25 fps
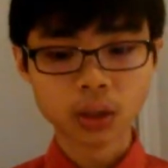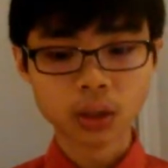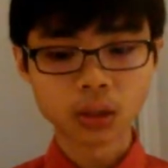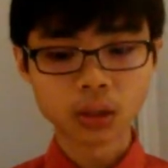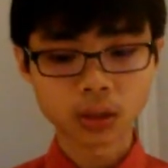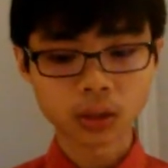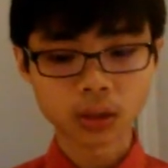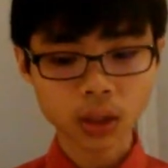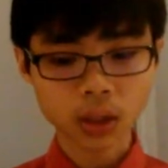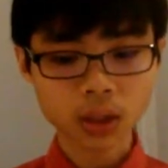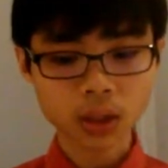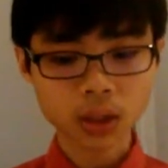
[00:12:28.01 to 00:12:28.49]

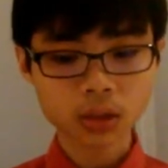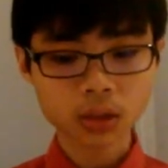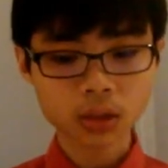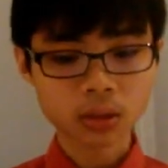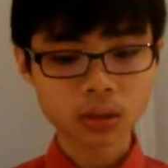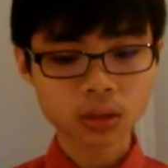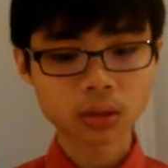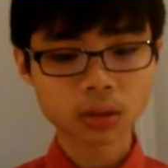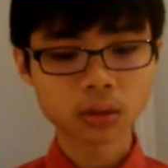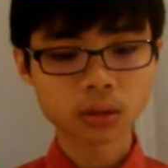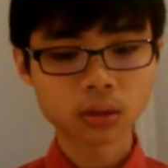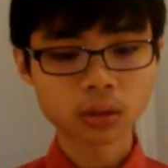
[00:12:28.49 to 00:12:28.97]
Okay,
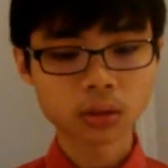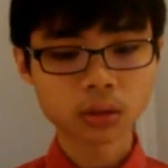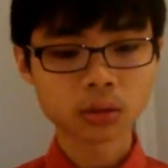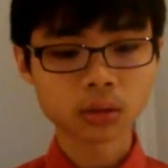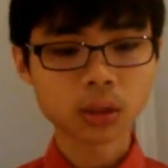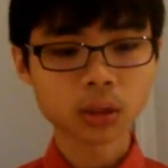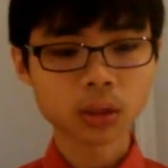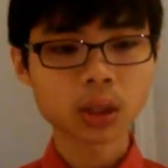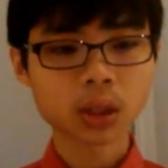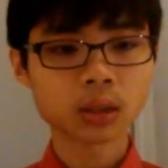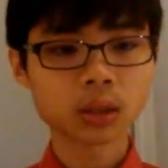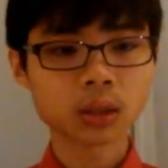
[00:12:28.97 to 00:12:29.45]
so
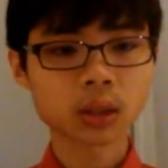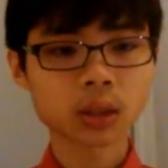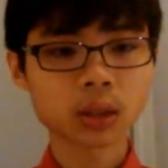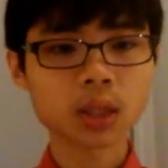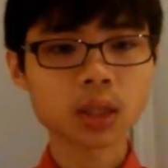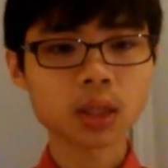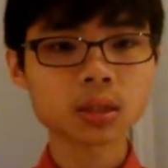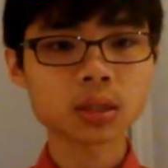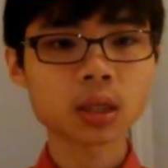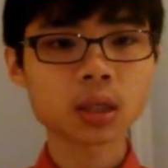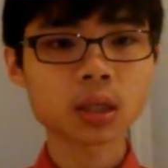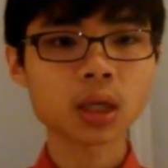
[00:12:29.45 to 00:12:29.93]
yeah,
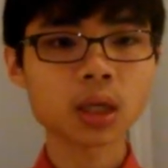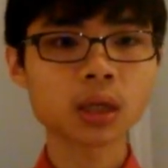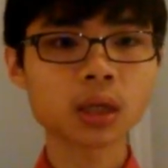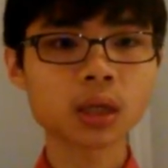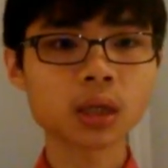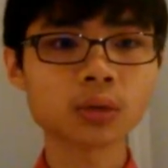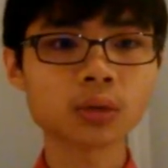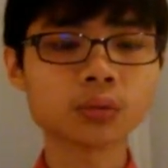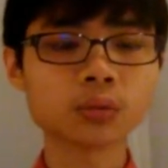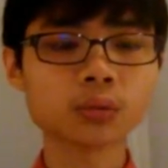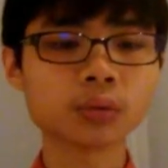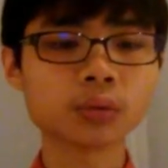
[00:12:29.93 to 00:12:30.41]
that's
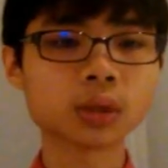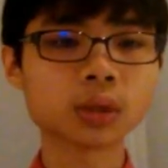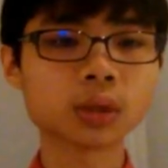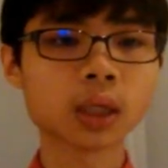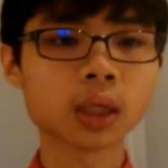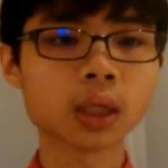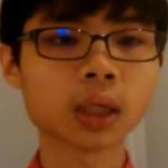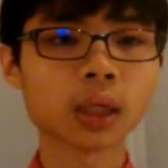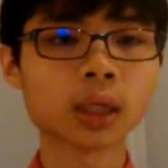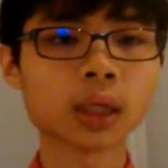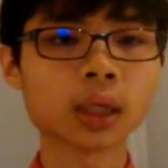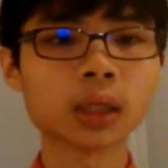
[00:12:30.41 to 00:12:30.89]
how would
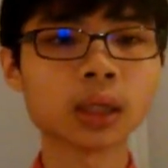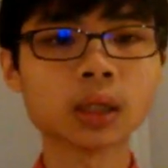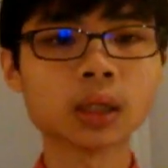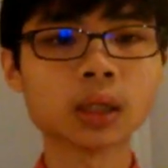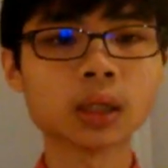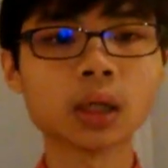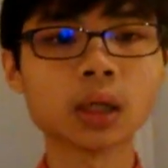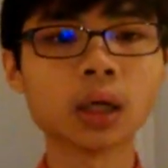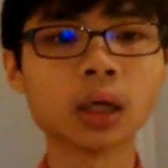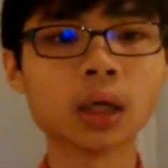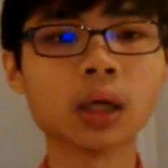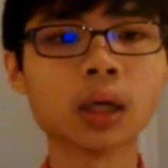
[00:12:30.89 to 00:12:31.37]
I
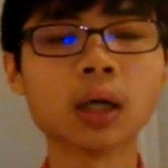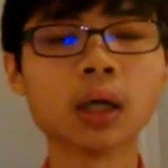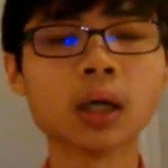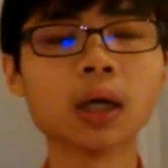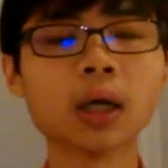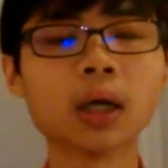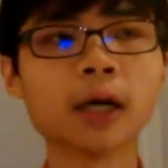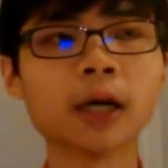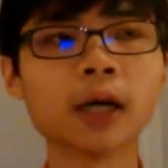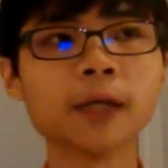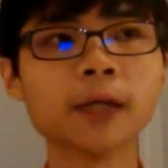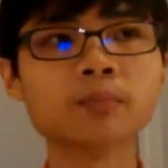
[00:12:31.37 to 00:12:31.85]

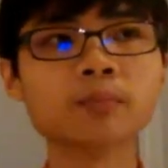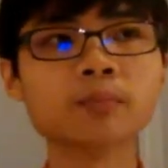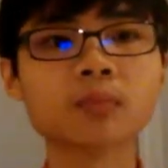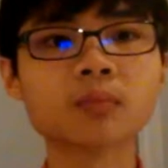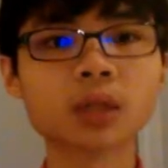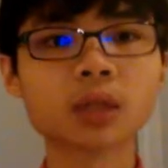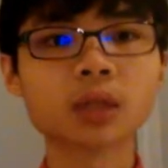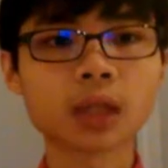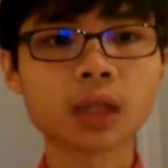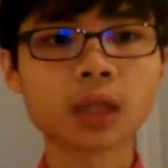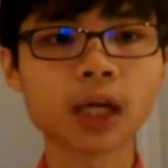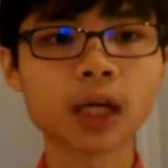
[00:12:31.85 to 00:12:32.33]

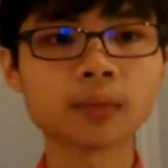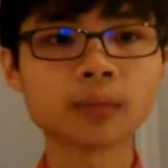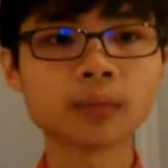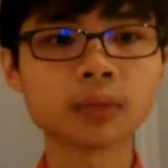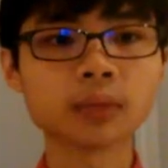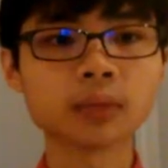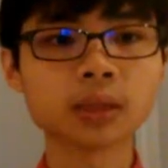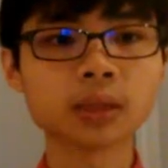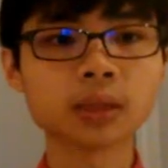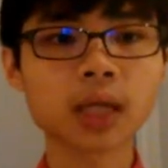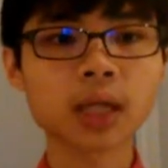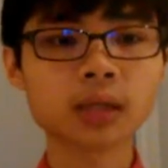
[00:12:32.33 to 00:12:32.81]
time
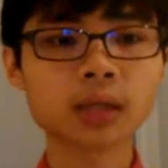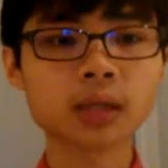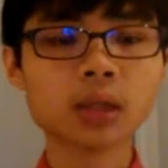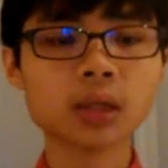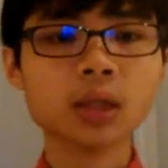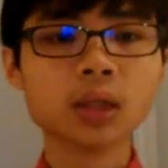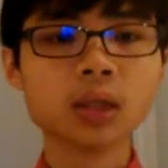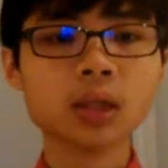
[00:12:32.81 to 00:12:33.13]
step.